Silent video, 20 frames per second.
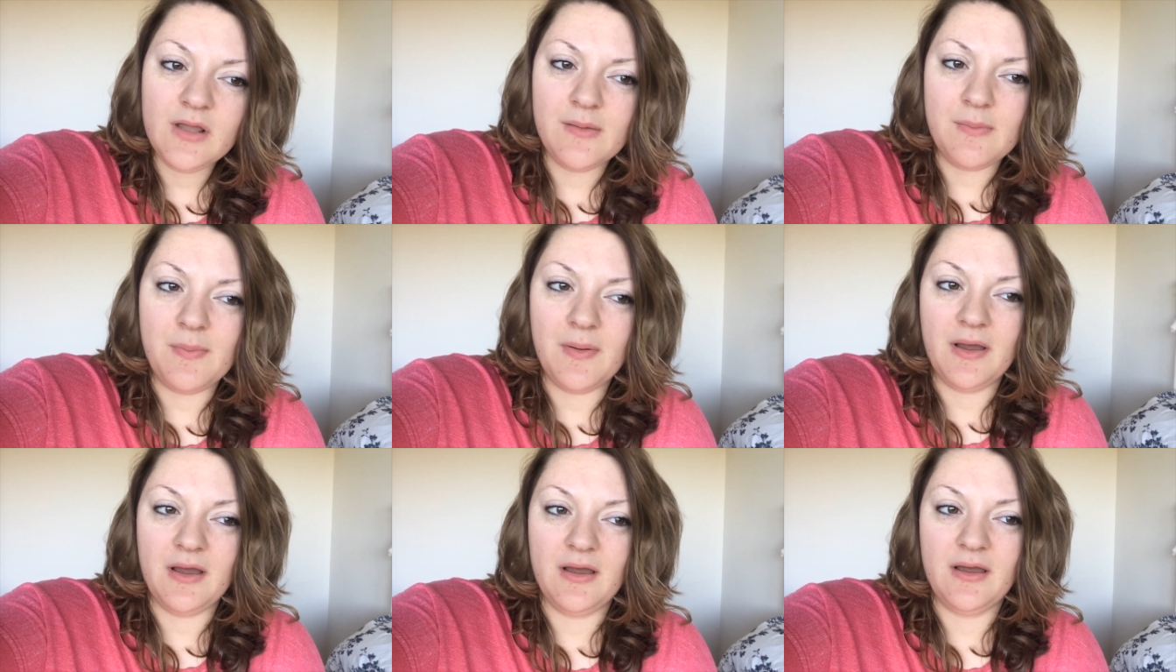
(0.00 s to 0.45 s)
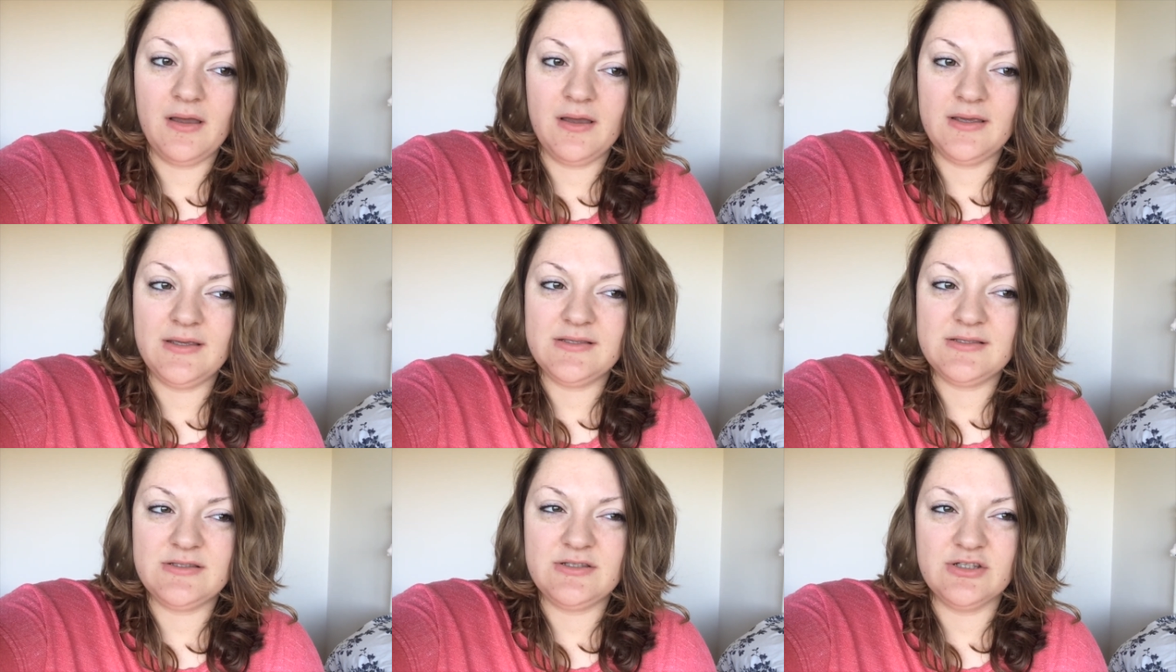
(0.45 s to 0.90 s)
but
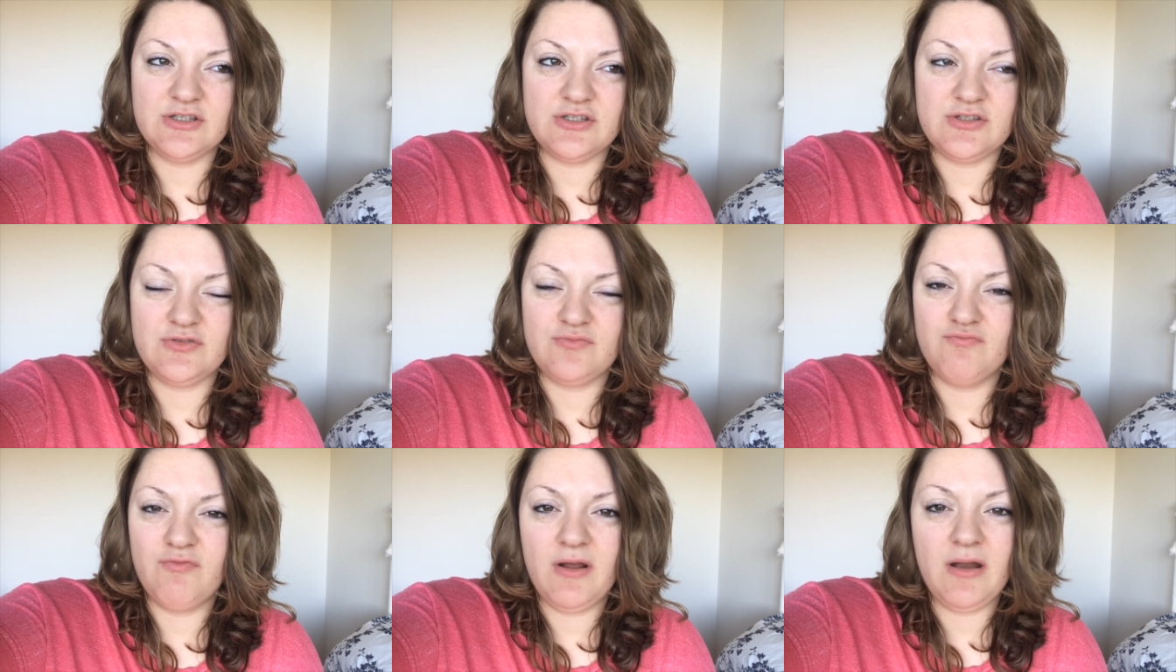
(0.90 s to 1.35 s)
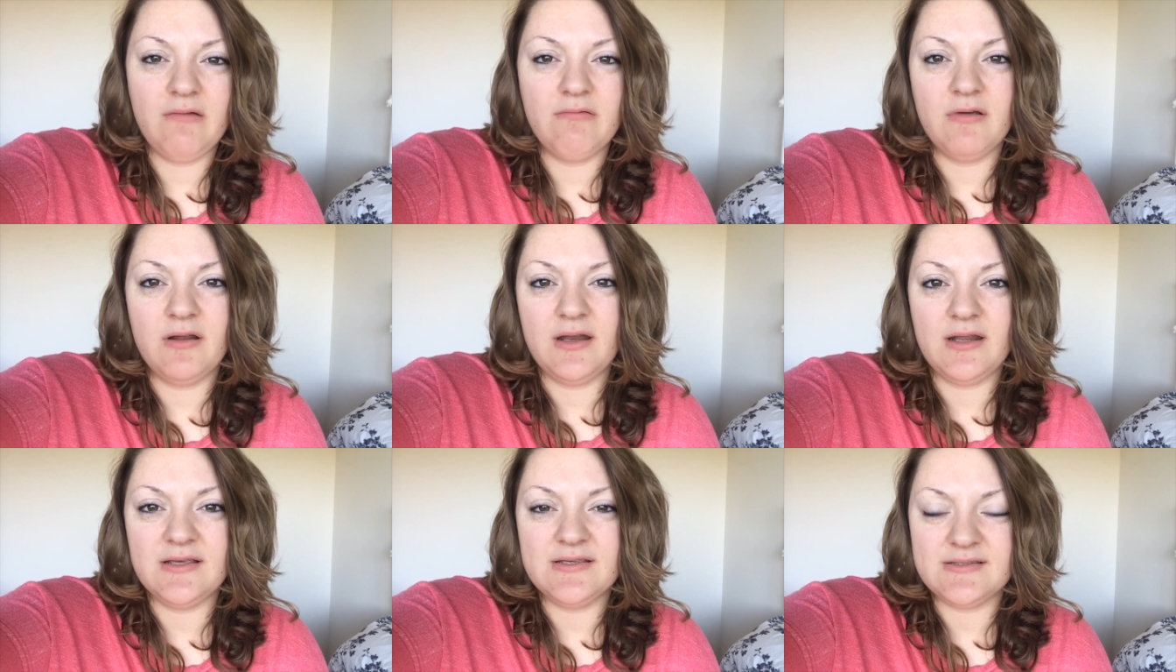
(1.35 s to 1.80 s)
it's just really
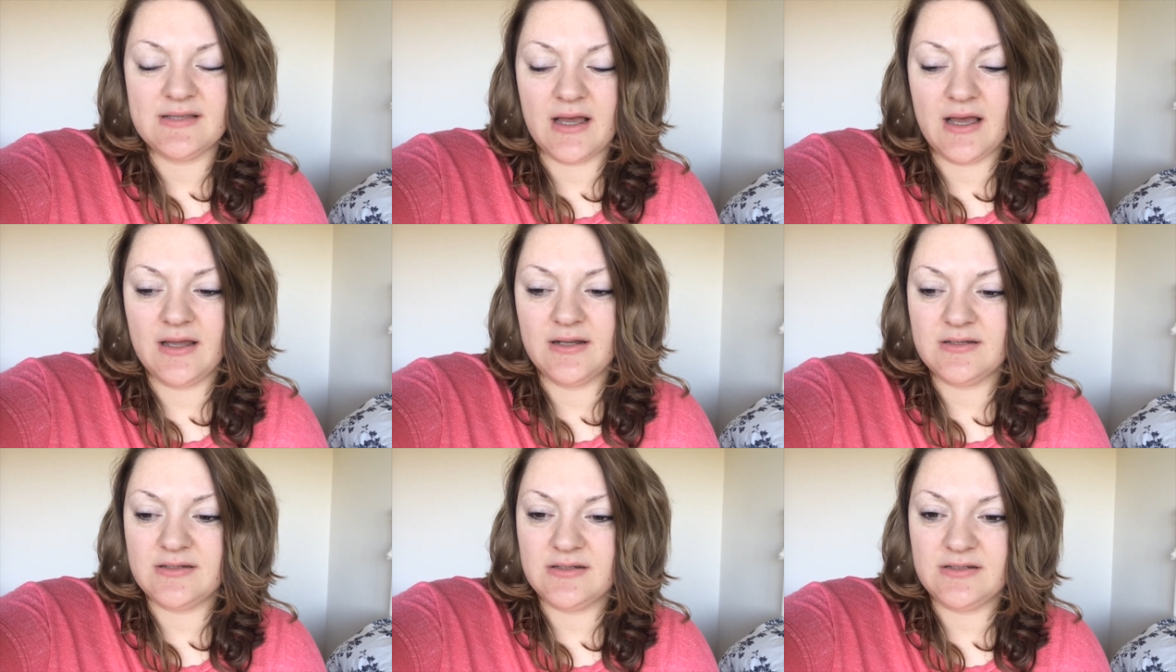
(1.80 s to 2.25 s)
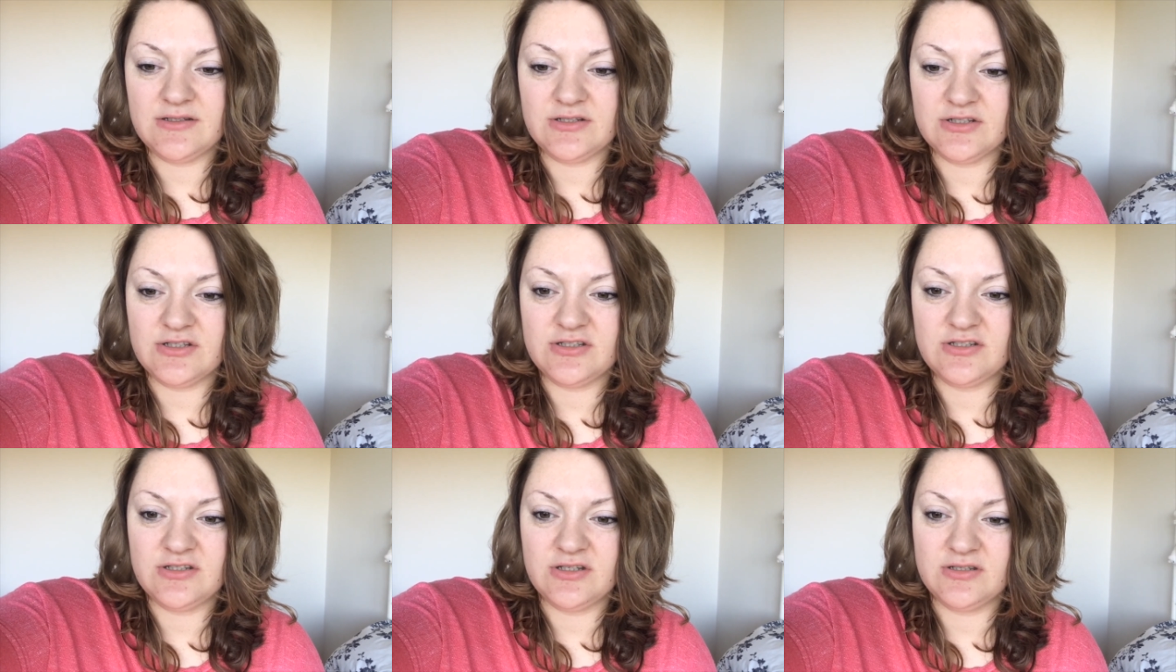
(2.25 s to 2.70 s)
really sad it's
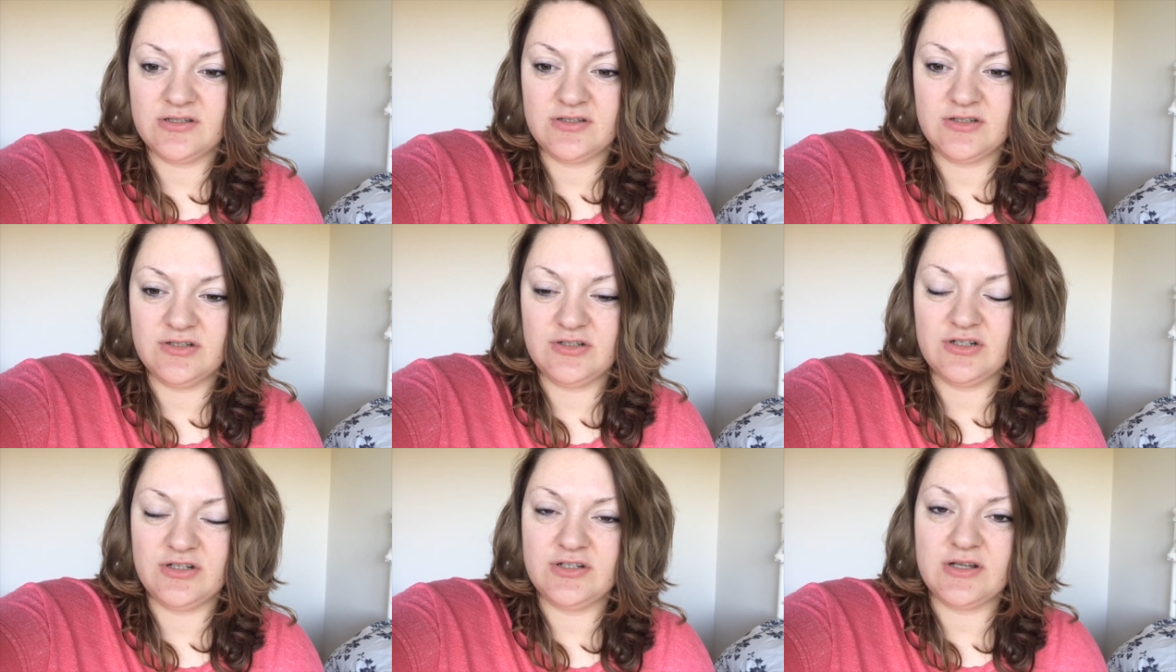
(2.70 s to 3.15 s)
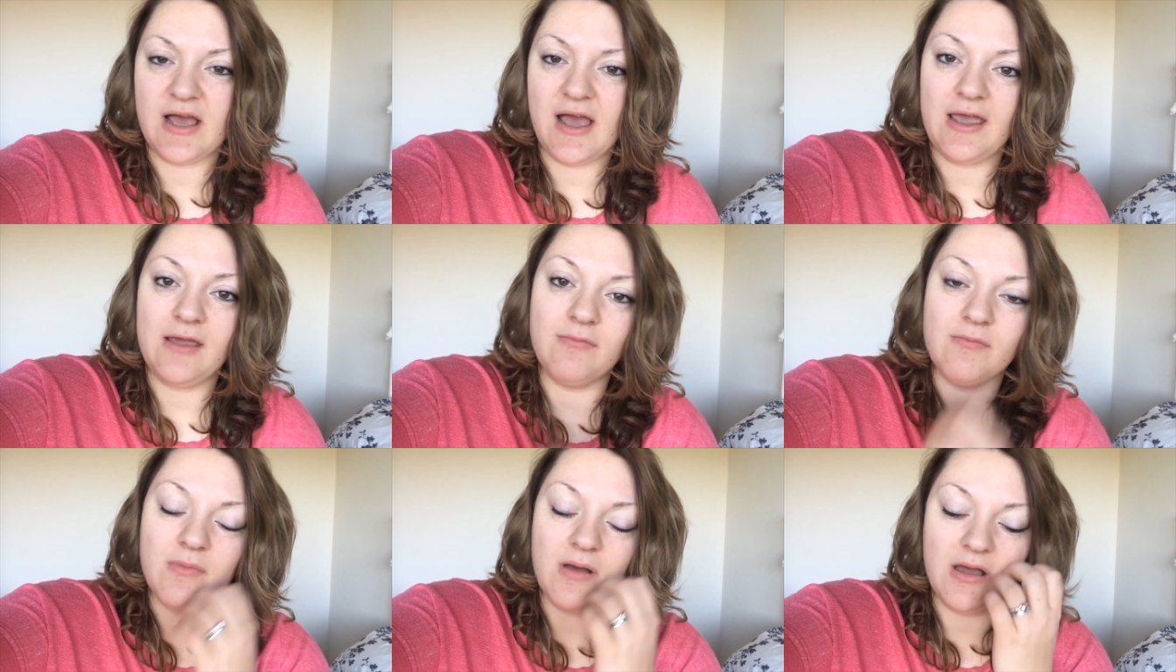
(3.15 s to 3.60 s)
just such a
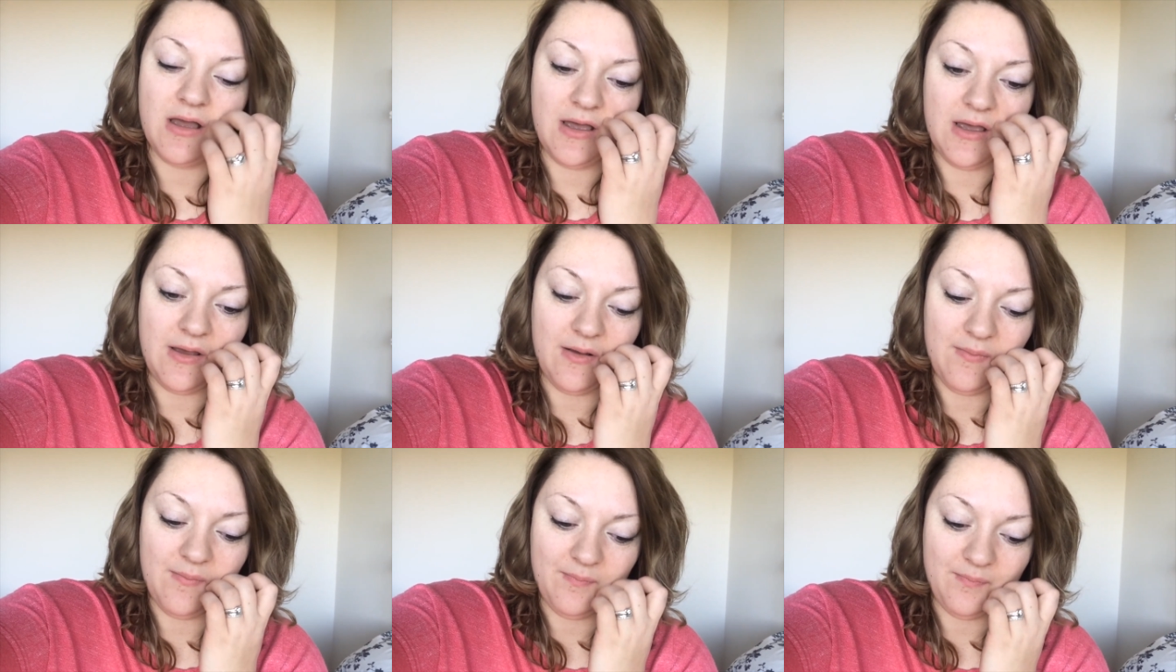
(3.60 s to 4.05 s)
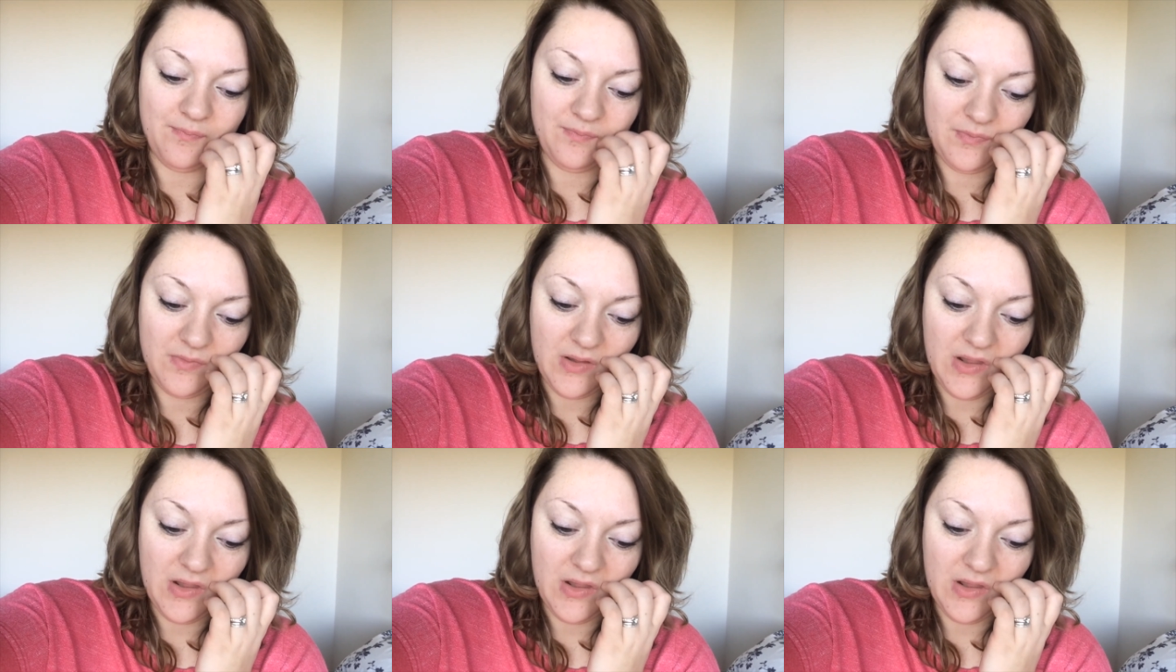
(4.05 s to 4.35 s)
shame um,